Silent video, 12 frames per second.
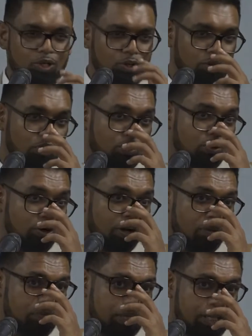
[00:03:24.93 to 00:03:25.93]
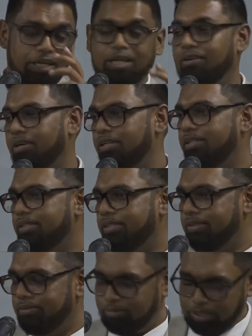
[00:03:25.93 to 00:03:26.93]
We are growing up in an era
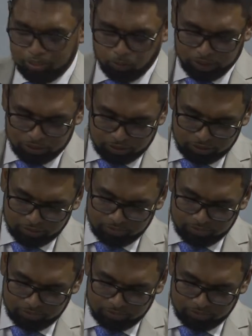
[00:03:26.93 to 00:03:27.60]
in which